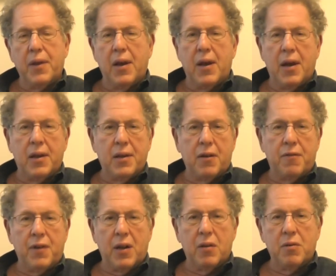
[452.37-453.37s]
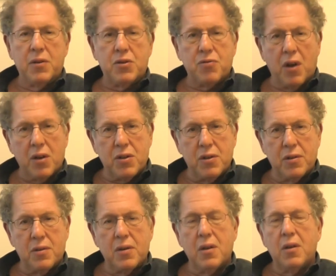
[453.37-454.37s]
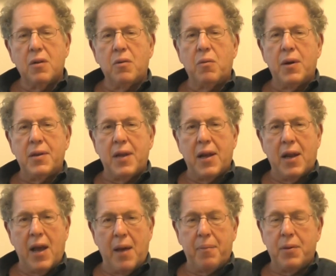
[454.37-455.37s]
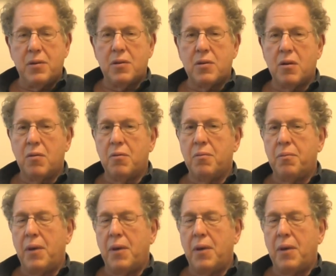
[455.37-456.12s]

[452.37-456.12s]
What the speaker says: and they'll follow instructions when that happens. So